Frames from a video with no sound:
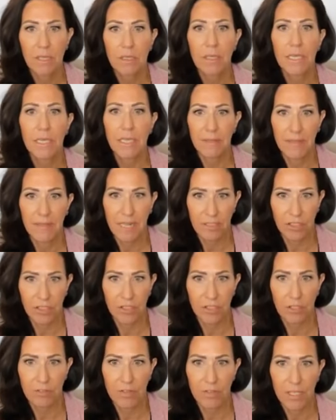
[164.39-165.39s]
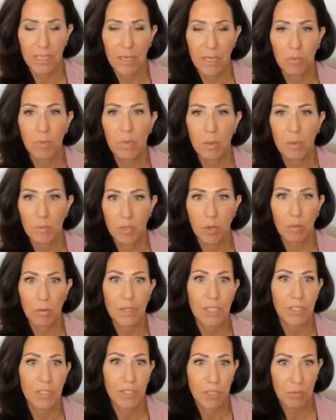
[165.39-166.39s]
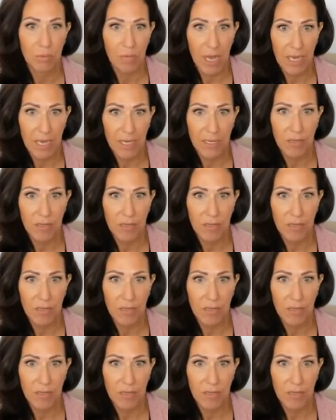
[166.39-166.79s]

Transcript: in that serving that will be absorbed into your body.